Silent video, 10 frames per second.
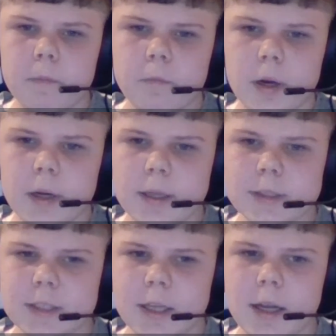
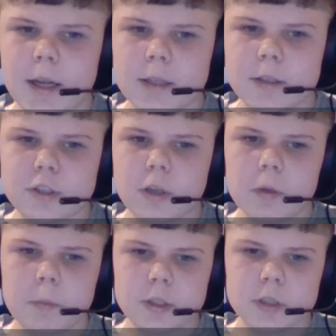Bonanza, The
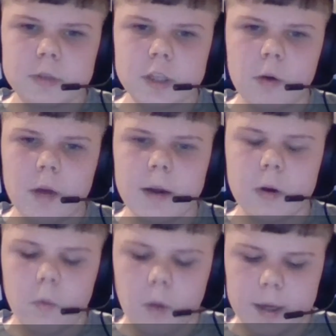Joey Bishop Show, and
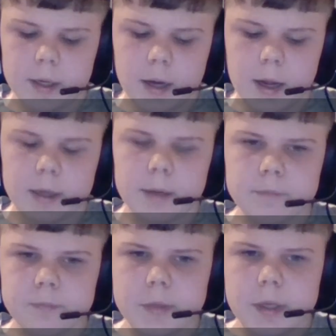Hawaiian Eye.
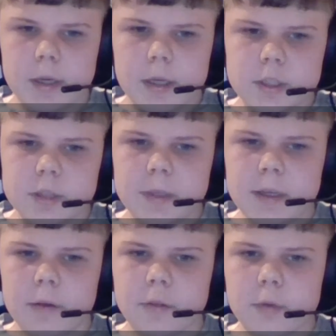She beat
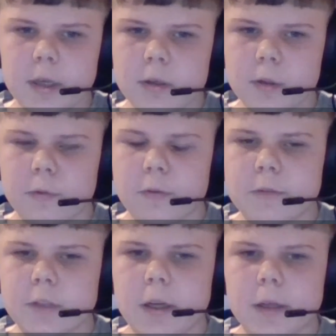out
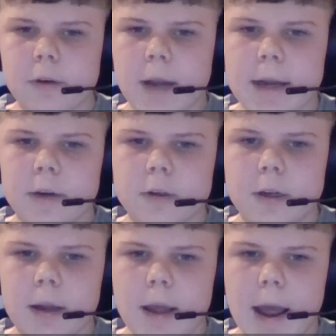350 other
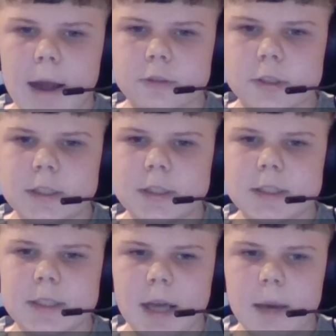actresses
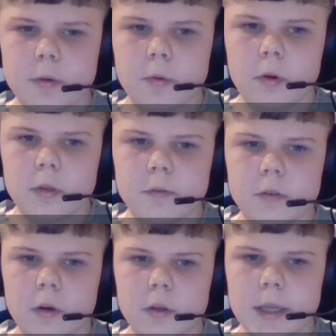to nab the role of
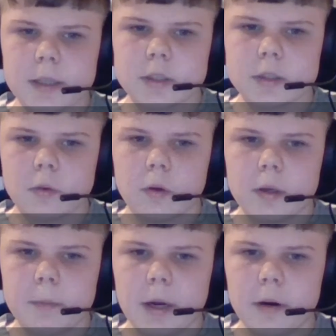Girl Next
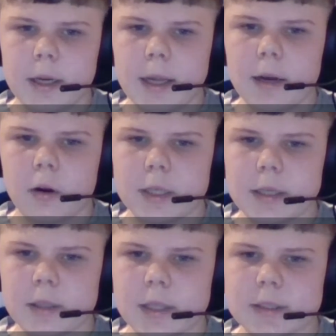Door Mary Ann on
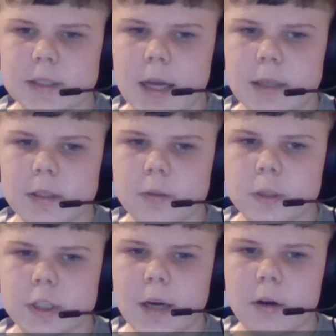Gilligan's Island,
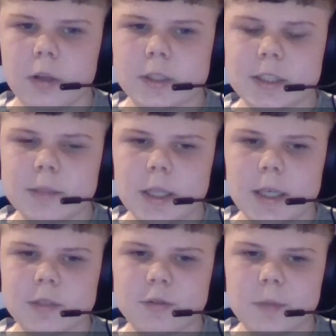which aired on
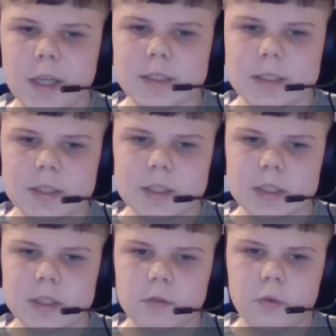CBS from
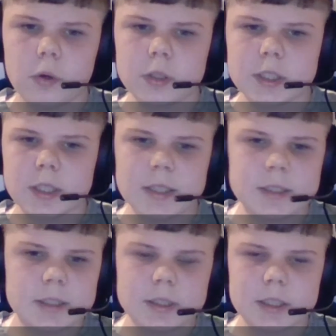1964 to
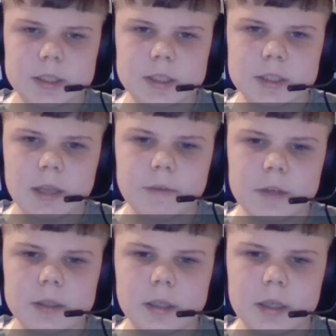
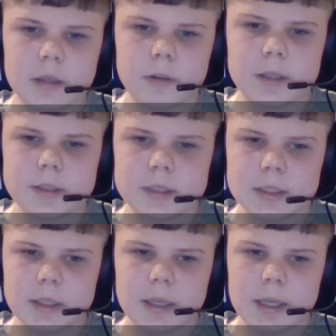1967 and later in
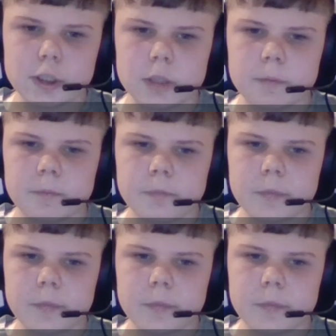syndication.